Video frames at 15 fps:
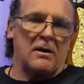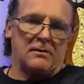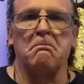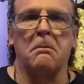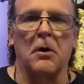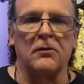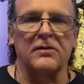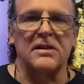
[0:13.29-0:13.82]

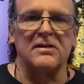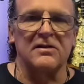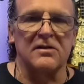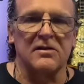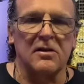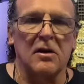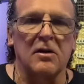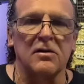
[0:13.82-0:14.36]
Both these
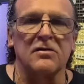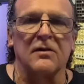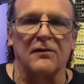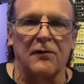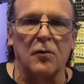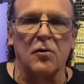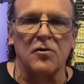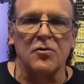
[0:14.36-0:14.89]
guitars are
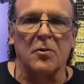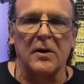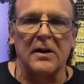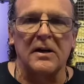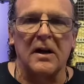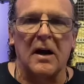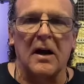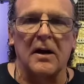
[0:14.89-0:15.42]

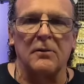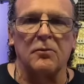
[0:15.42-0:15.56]
$429.